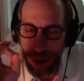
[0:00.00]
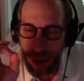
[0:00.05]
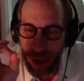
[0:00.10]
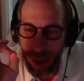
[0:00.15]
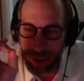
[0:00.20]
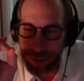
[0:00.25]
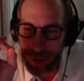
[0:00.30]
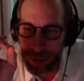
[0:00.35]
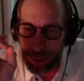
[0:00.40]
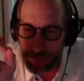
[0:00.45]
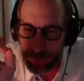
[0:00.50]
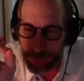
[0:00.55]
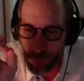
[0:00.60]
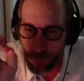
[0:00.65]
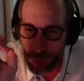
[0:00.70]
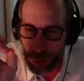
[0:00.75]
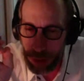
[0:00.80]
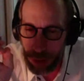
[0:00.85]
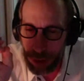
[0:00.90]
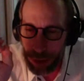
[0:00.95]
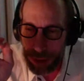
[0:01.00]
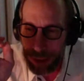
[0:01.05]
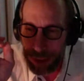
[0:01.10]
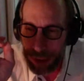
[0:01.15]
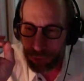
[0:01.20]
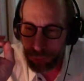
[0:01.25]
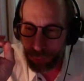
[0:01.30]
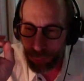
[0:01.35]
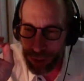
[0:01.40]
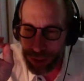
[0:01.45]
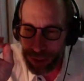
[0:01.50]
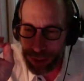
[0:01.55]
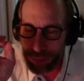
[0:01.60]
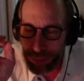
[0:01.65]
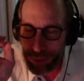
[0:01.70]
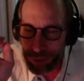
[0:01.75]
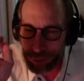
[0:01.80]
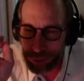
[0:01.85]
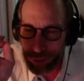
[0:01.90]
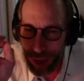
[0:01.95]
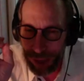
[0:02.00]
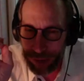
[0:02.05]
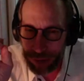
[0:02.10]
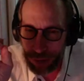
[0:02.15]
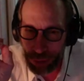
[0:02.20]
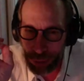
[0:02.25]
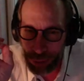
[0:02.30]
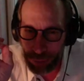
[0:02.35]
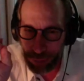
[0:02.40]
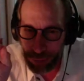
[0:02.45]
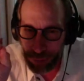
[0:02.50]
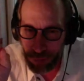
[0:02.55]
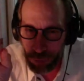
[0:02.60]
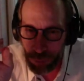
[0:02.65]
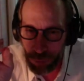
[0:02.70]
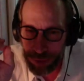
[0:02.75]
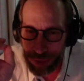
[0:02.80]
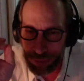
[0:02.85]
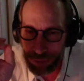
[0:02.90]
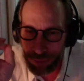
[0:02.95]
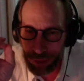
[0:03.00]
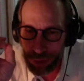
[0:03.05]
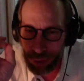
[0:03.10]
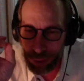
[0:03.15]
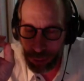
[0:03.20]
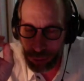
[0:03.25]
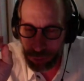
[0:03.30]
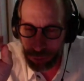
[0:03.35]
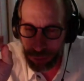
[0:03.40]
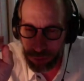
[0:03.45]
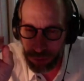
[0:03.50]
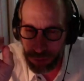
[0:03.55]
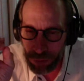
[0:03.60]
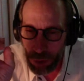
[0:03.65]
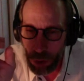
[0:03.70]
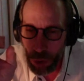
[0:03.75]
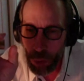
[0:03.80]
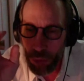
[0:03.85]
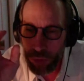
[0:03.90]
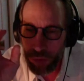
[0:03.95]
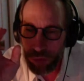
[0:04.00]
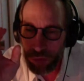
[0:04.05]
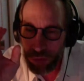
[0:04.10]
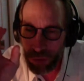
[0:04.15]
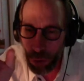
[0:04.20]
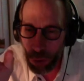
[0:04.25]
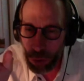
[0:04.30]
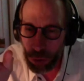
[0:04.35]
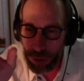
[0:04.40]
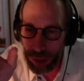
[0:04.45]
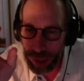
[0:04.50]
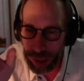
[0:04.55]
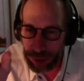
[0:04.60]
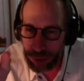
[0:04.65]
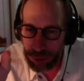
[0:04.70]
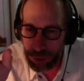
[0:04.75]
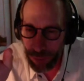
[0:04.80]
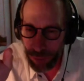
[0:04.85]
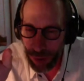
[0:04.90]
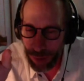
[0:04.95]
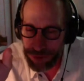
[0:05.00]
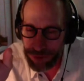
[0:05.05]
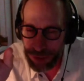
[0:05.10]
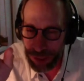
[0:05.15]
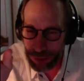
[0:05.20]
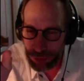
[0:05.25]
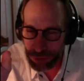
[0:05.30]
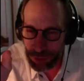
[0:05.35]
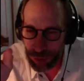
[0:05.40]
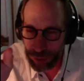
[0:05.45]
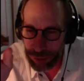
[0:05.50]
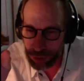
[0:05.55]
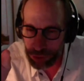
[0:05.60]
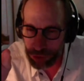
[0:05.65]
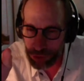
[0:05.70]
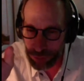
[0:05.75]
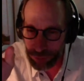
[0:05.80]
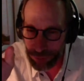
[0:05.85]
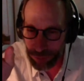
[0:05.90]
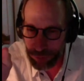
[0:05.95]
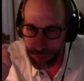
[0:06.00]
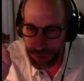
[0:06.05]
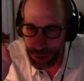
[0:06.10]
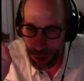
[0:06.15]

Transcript: And therefore, if we live in a flat universe, we live in a universe where the total ener gravitational energy of every